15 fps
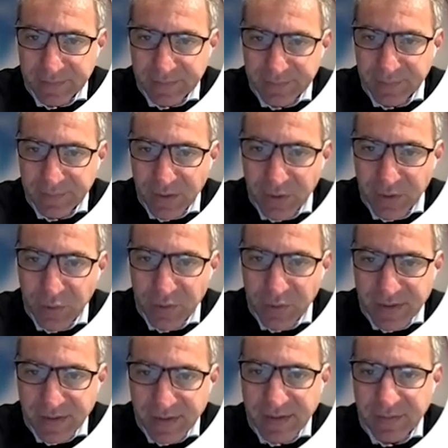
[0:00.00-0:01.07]

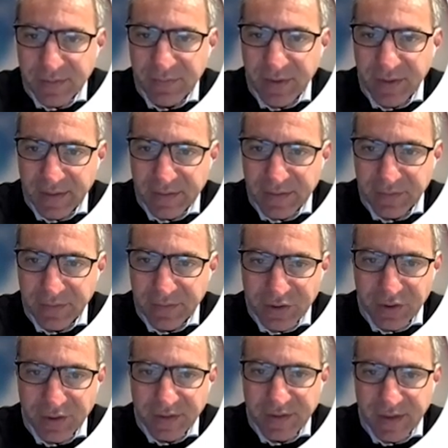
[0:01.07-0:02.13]
nuisance effects on natural
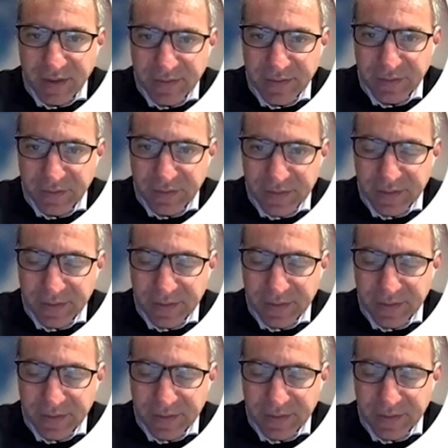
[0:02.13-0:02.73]
disasters.